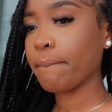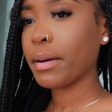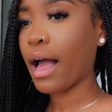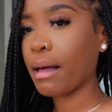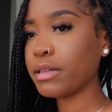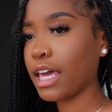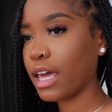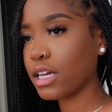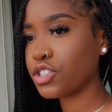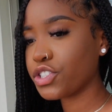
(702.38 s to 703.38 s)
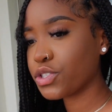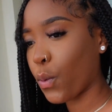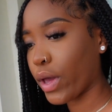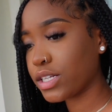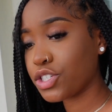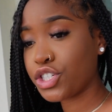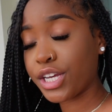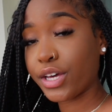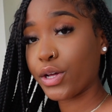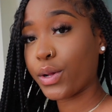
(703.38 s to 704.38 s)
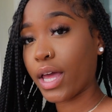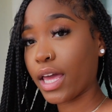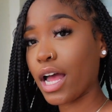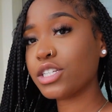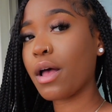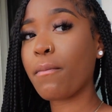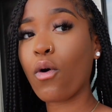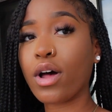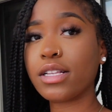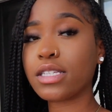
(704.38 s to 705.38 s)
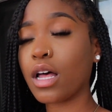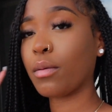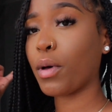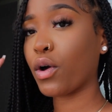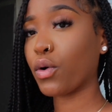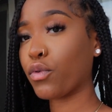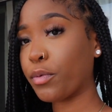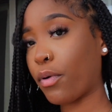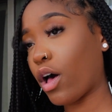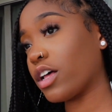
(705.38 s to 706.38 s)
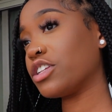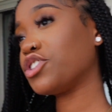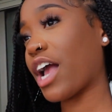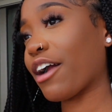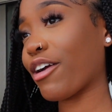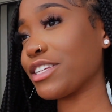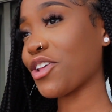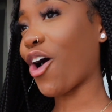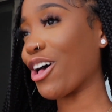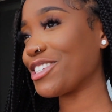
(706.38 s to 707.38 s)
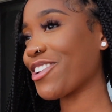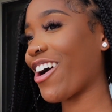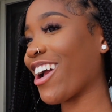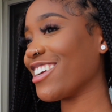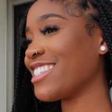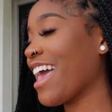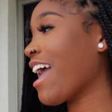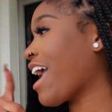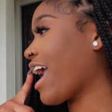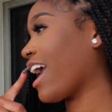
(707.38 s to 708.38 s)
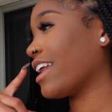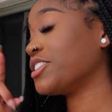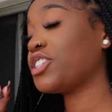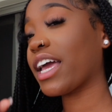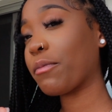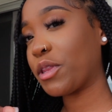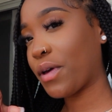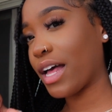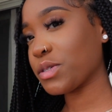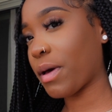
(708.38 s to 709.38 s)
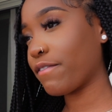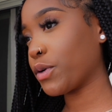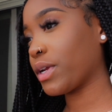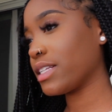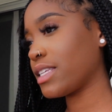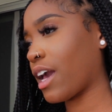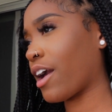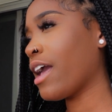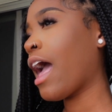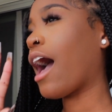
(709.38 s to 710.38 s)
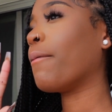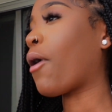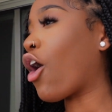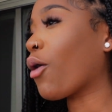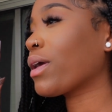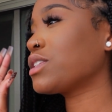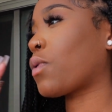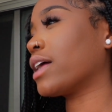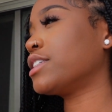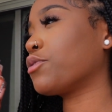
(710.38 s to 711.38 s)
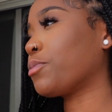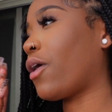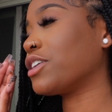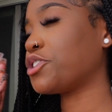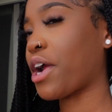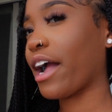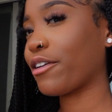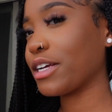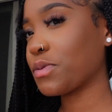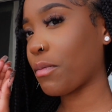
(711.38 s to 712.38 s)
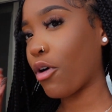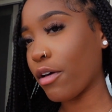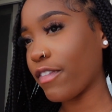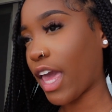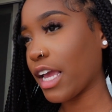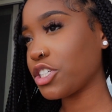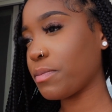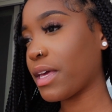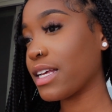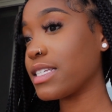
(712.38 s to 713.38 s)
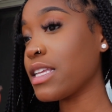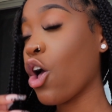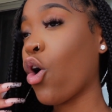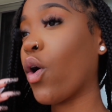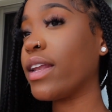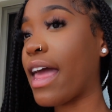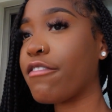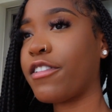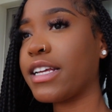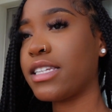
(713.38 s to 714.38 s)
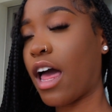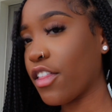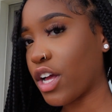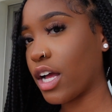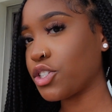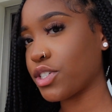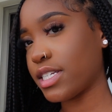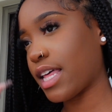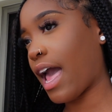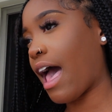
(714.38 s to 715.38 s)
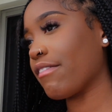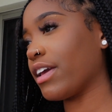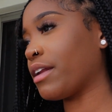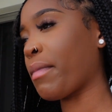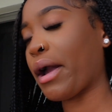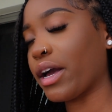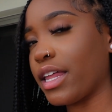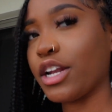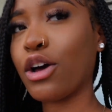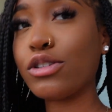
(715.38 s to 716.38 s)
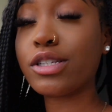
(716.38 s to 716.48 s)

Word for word: I'm probably just going to chill and catch up on some RuPaul Drag Race All-Stars and check in with you guys when my food gets here. I'm always watching RuPaul's Drag Race when I'm on vacation because on Netflix and other countries they have it. In America they don't.